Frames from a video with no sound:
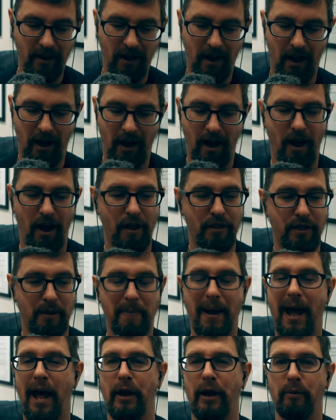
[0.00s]
the
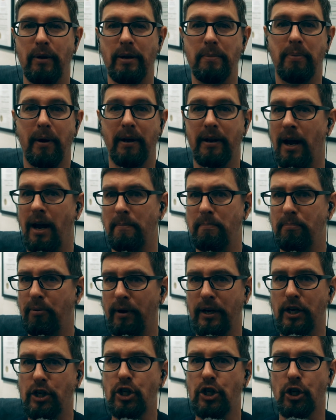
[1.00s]
battery, but I'm
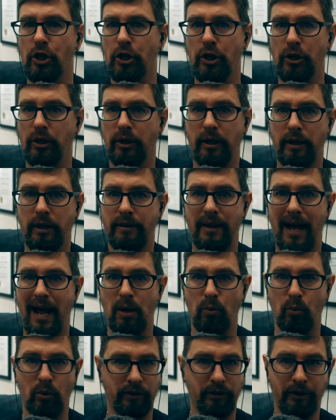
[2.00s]
pretty sure
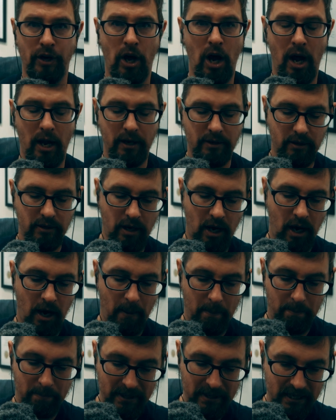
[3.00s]
that will not
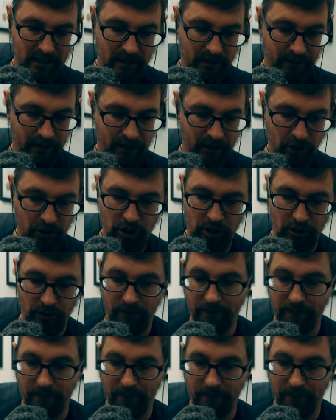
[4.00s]
be an issue.